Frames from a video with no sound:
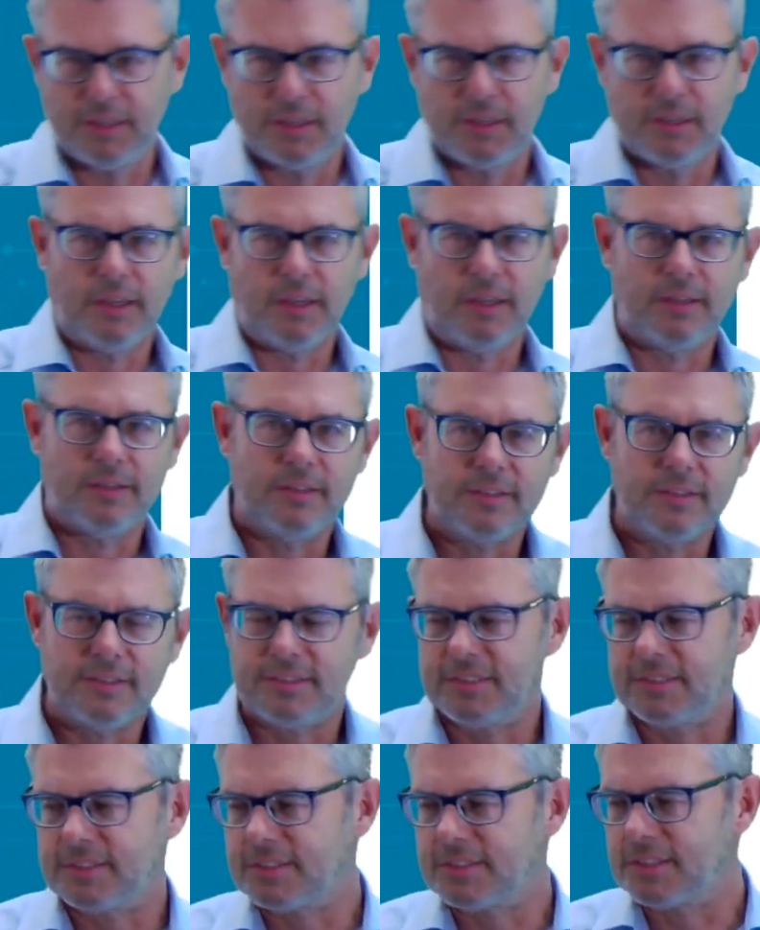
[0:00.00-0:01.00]
and this
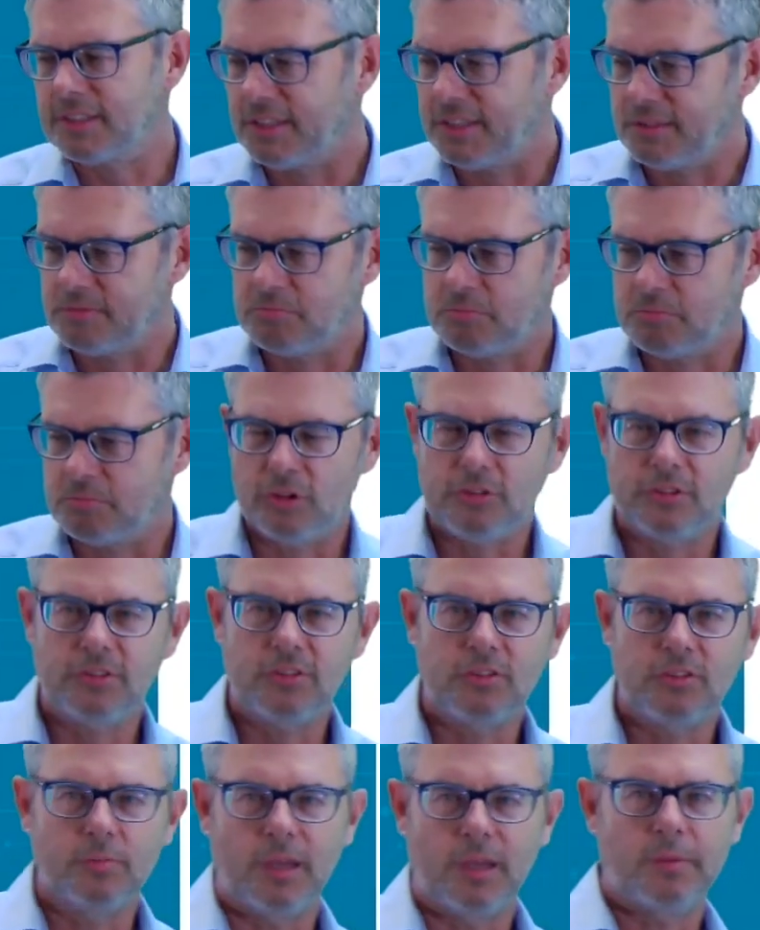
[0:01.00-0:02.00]
is more to
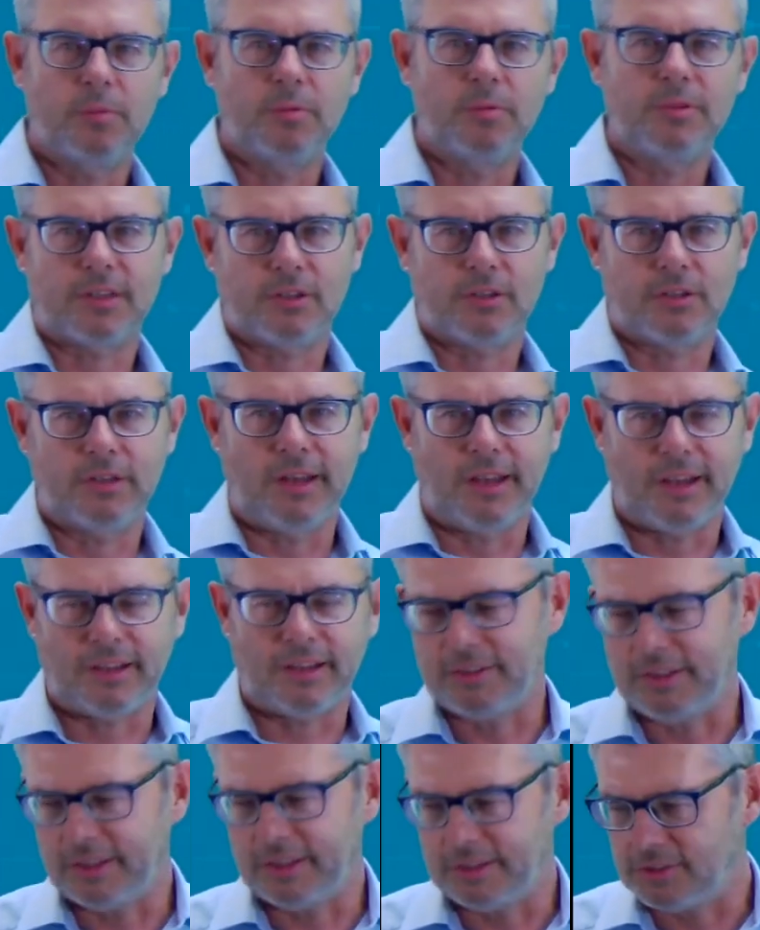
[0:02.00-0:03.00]
do maybe with a
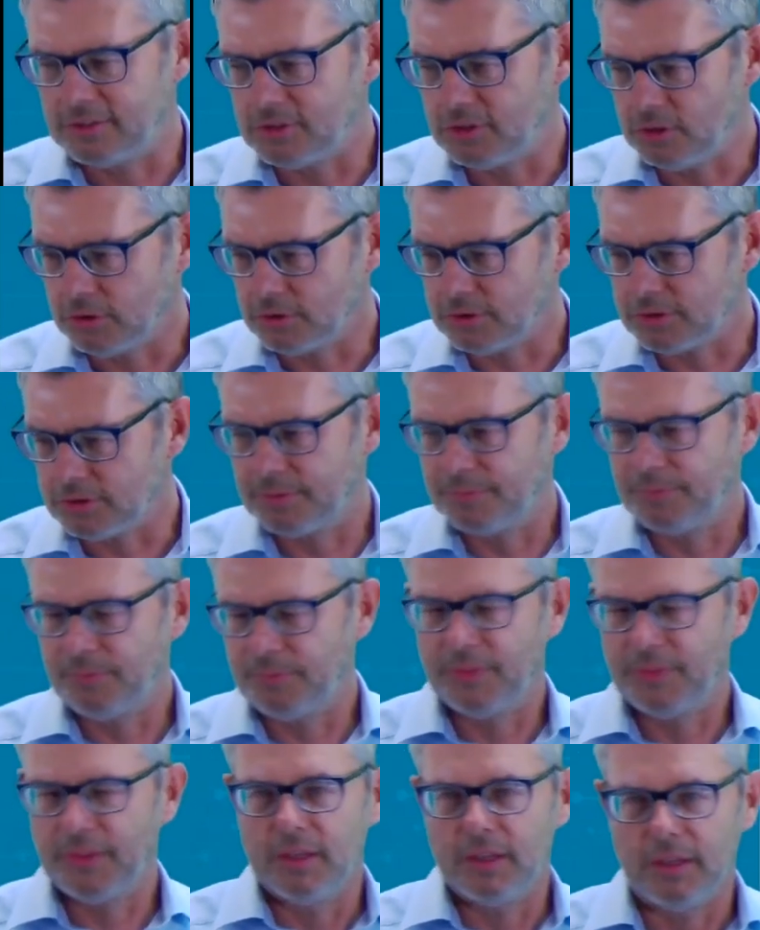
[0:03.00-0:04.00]
connector that is used.
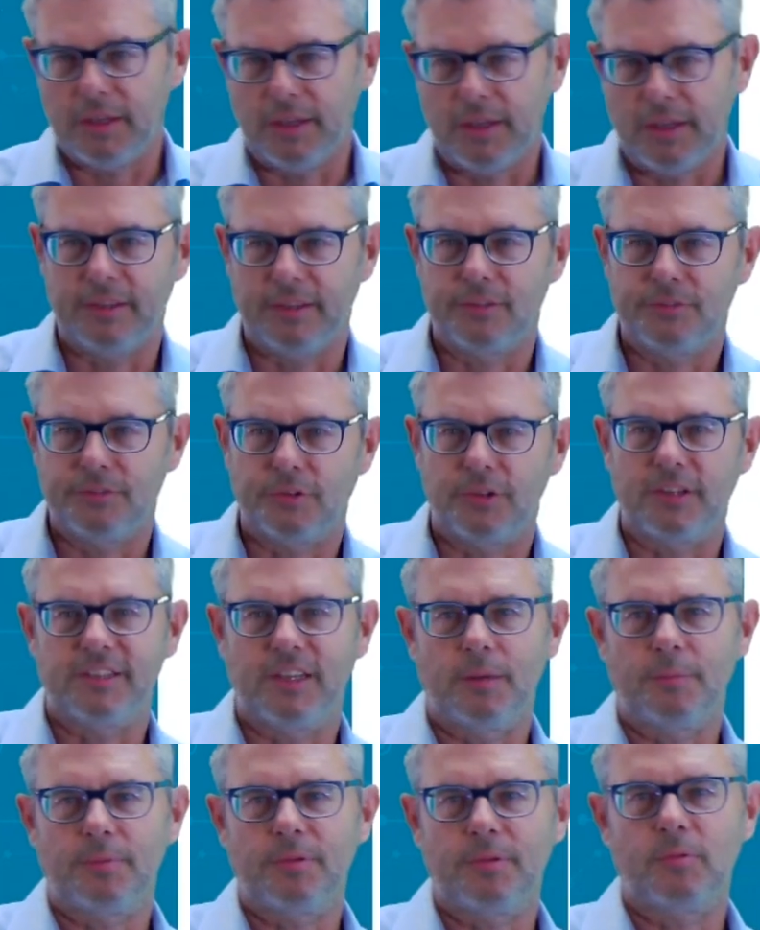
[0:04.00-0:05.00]
And for
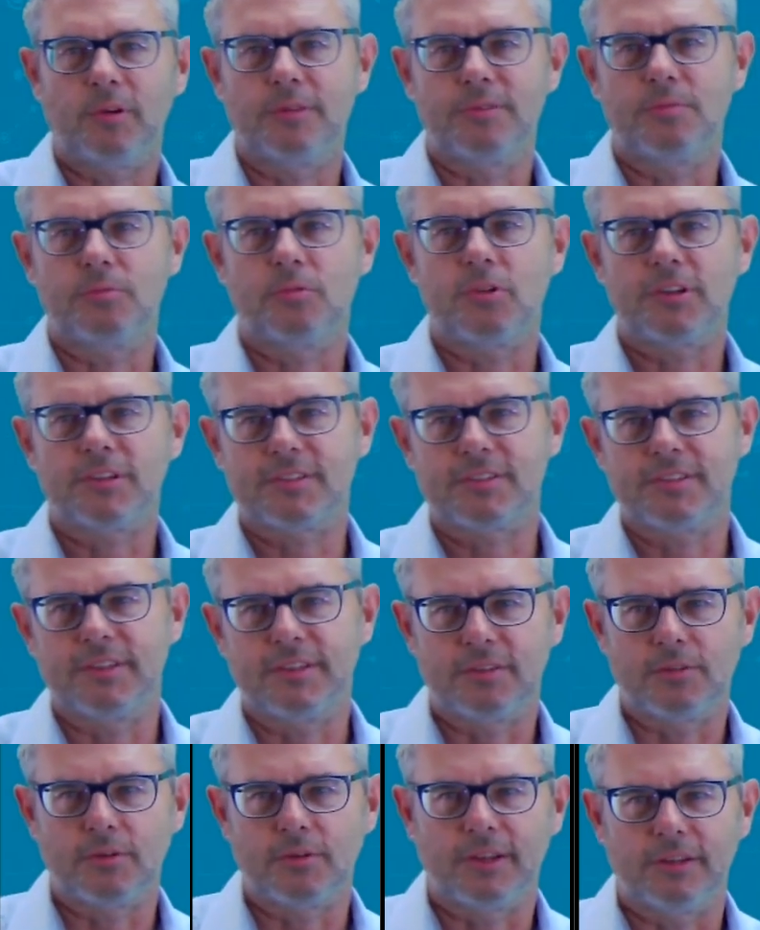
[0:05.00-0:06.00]
example, one of the worst
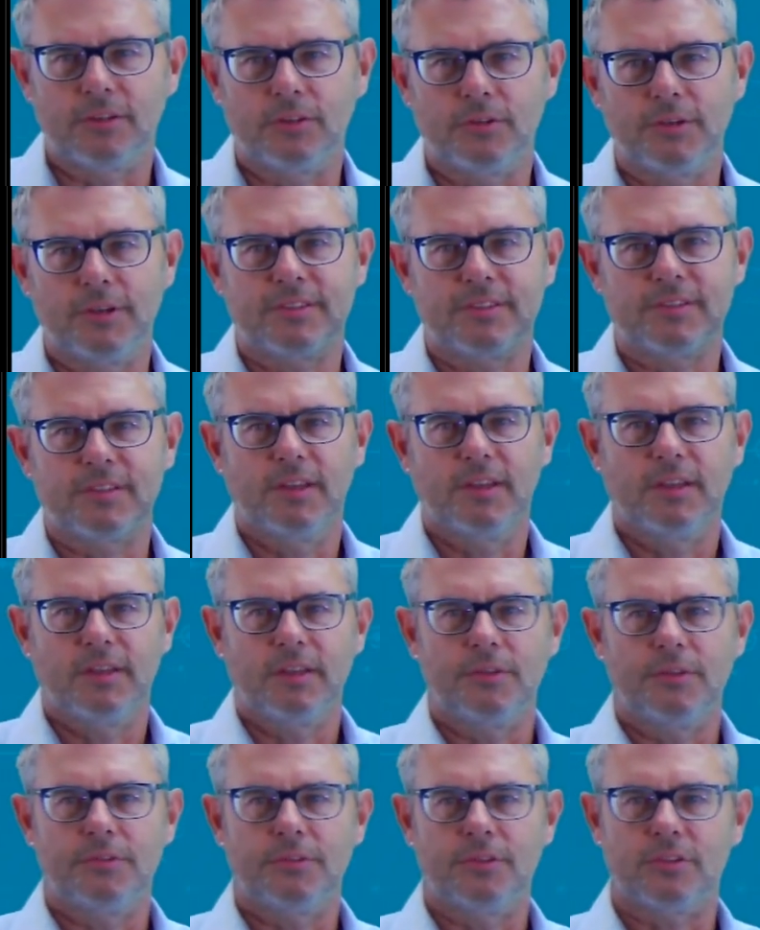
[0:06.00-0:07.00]
things you can do is
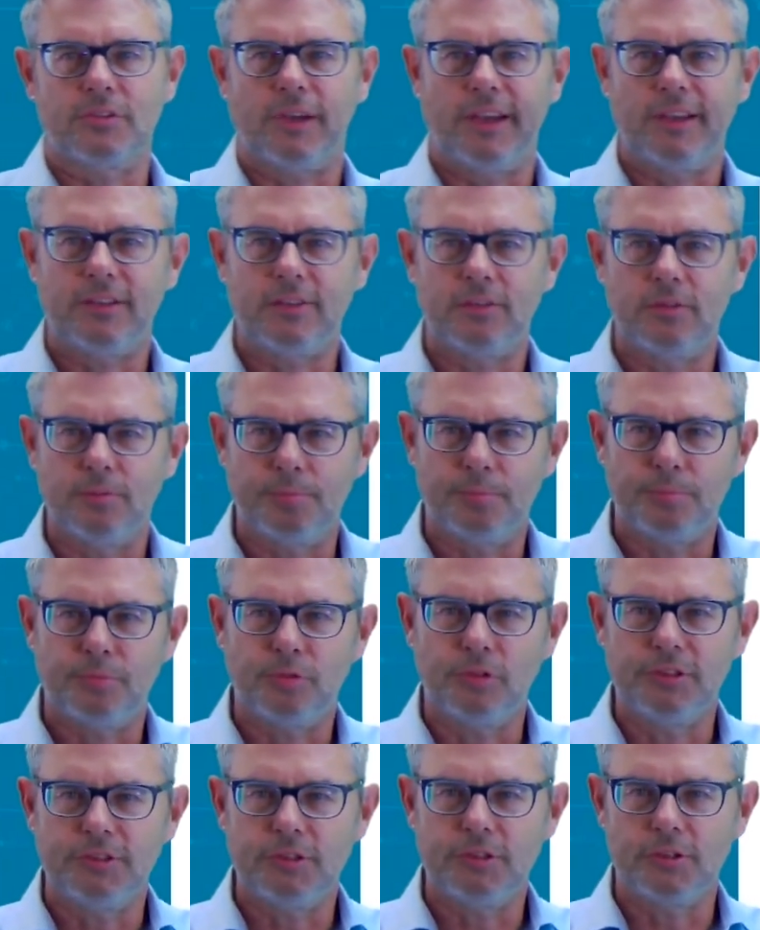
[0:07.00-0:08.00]
if you try to
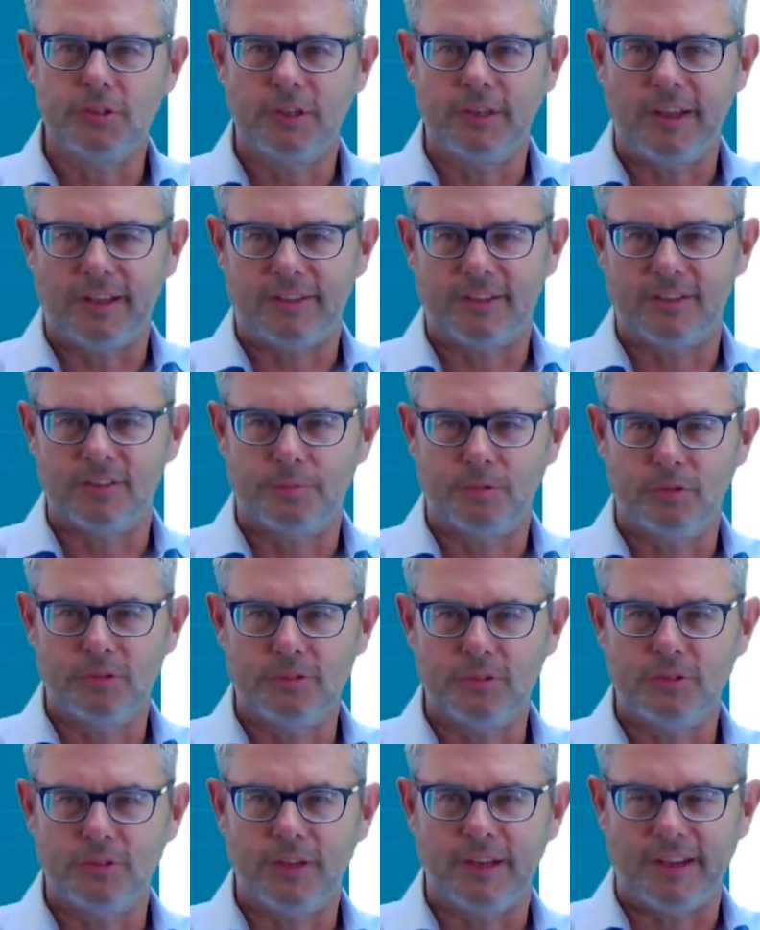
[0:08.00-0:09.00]
pull two connectors or put
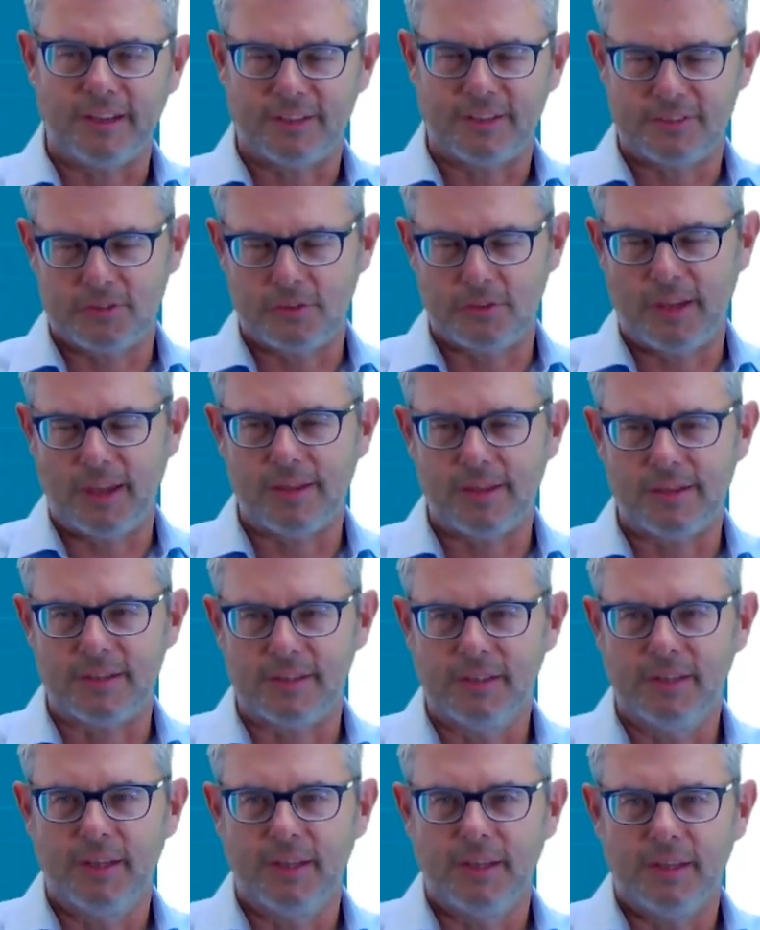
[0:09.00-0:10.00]
two connectors
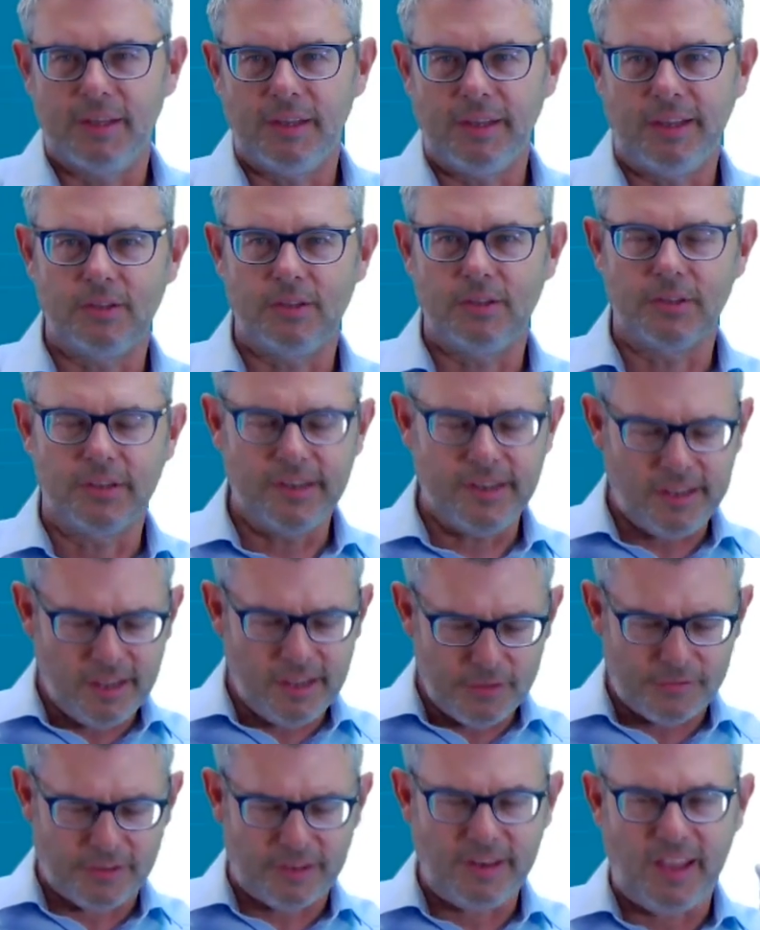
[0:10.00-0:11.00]
together and you
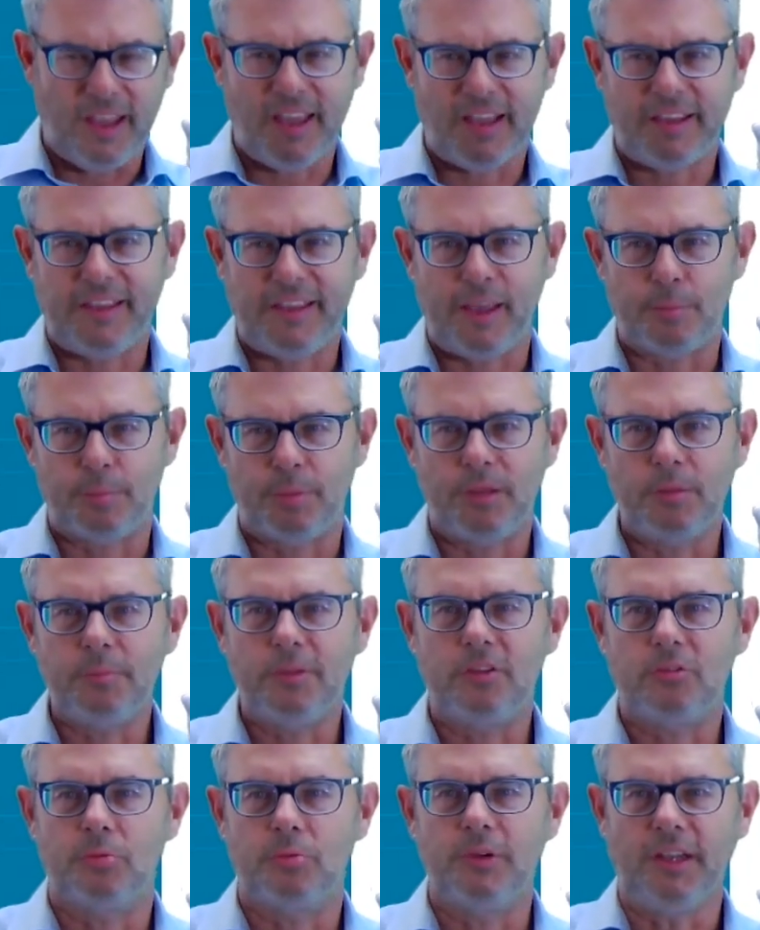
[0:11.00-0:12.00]
leave an air gap in
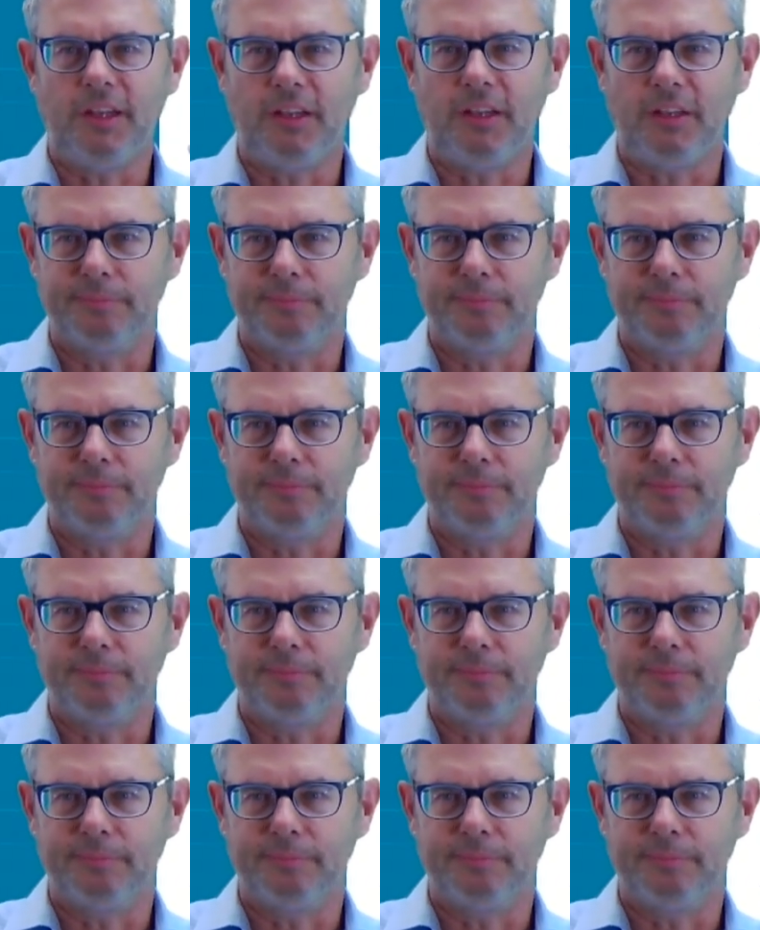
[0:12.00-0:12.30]
between.